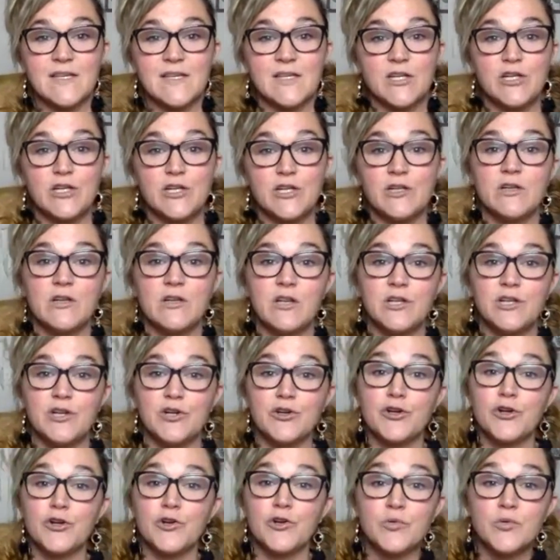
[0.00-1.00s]
and
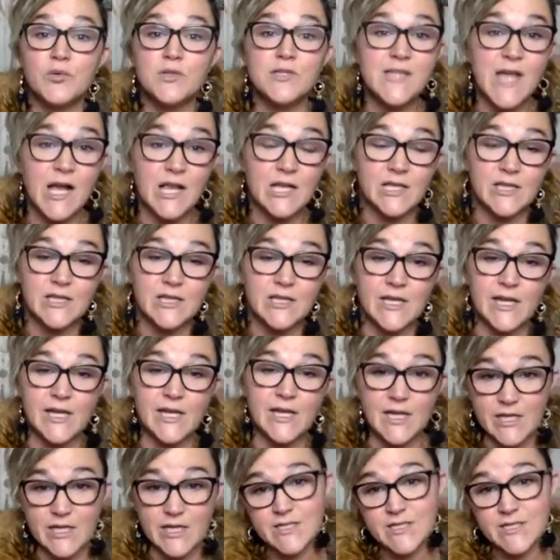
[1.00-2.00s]
your girl will tell it like
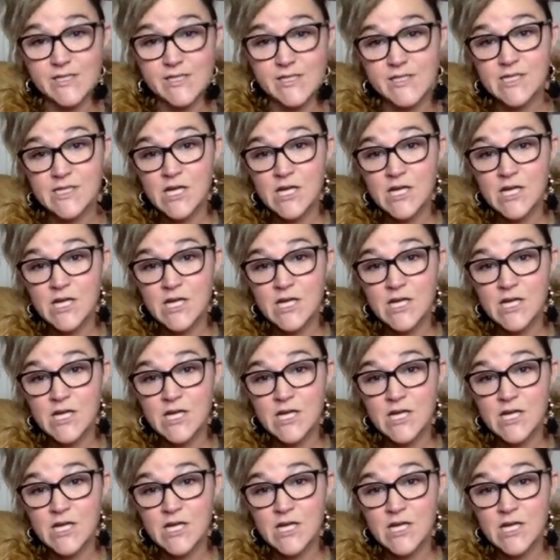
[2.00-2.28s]
it is.